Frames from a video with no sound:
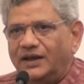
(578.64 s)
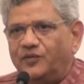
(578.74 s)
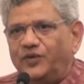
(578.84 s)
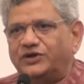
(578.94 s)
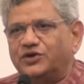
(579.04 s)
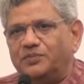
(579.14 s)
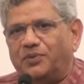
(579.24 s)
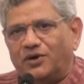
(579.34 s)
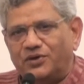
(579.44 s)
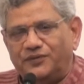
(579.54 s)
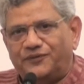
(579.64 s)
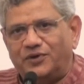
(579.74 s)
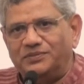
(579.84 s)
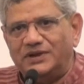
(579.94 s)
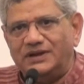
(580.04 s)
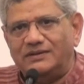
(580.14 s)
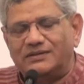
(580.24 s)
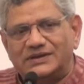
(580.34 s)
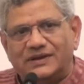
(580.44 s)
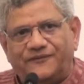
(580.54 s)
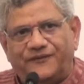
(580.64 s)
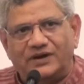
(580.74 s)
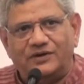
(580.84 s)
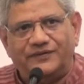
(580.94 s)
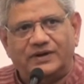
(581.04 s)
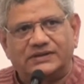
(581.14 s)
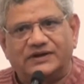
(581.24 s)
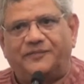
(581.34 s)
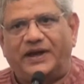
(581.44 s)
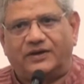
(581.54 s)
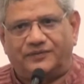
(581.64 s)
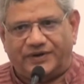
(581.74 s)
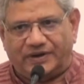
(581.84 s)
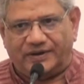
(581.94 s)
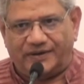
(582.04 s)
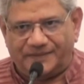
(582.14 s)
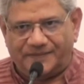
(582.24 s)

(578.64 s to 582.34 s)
we should borrow from the reserve fund of the Reserve Bank of India.